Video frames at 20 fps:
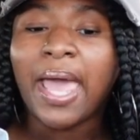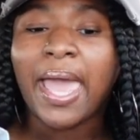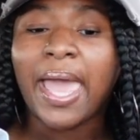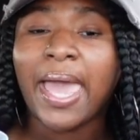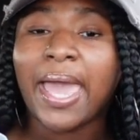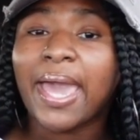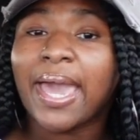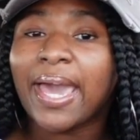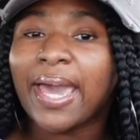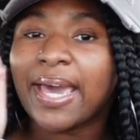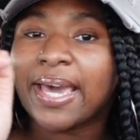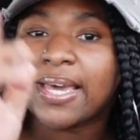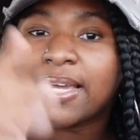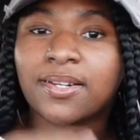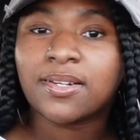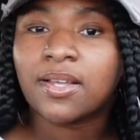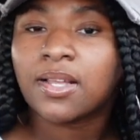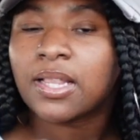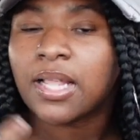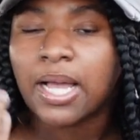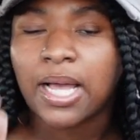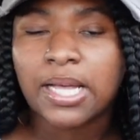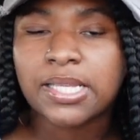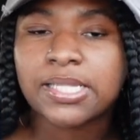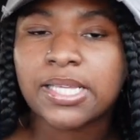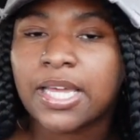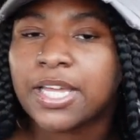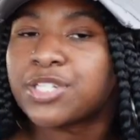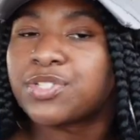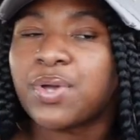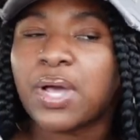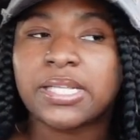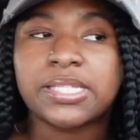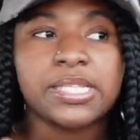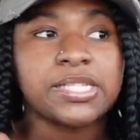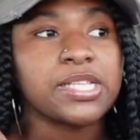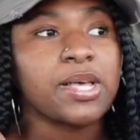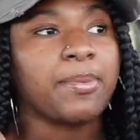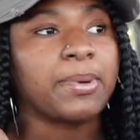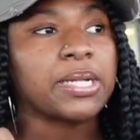And like I said, as you guys
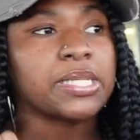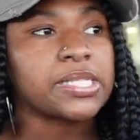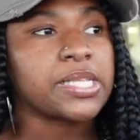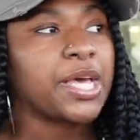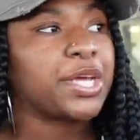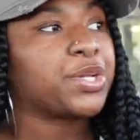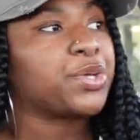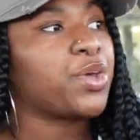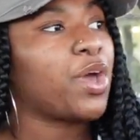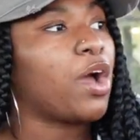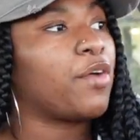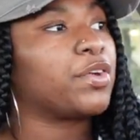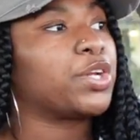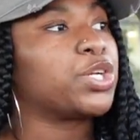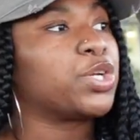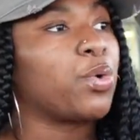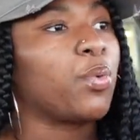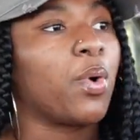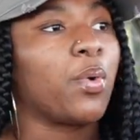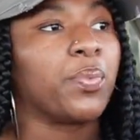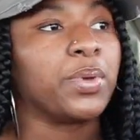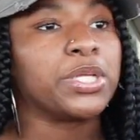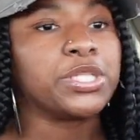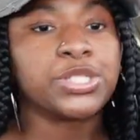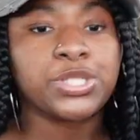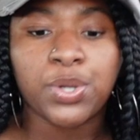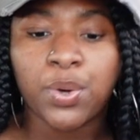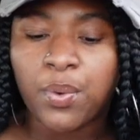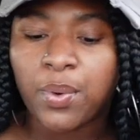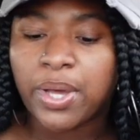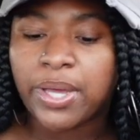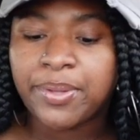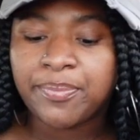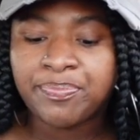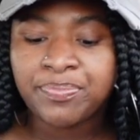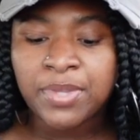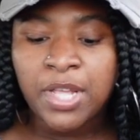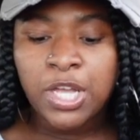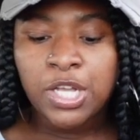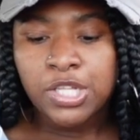can tell by the title, you already know what we doing.
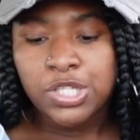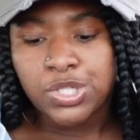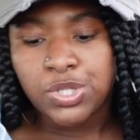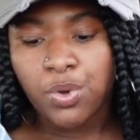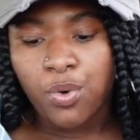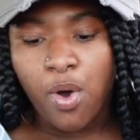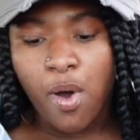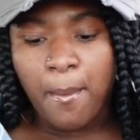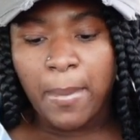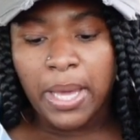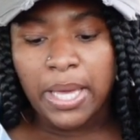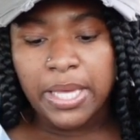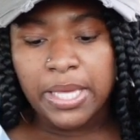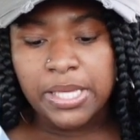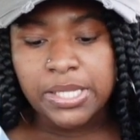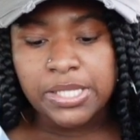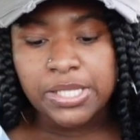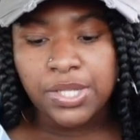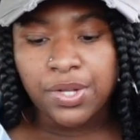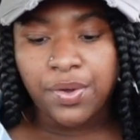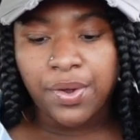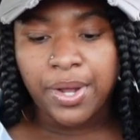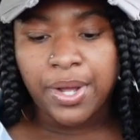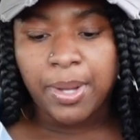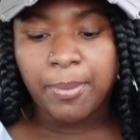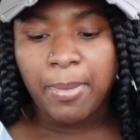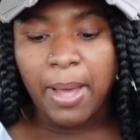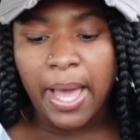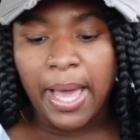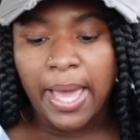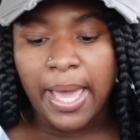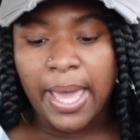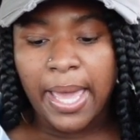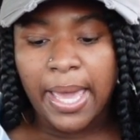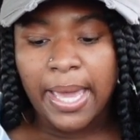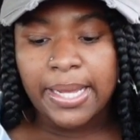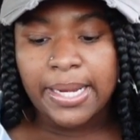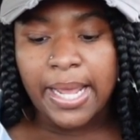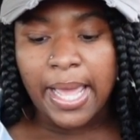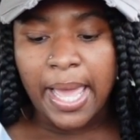So on my Instagram, I
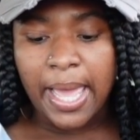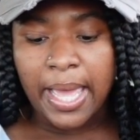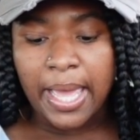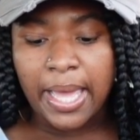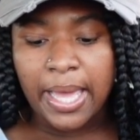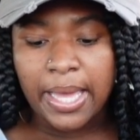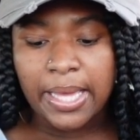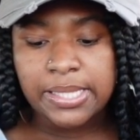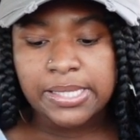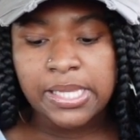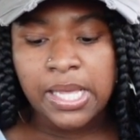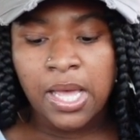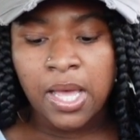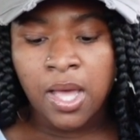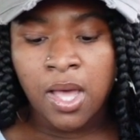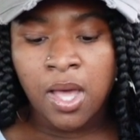had asked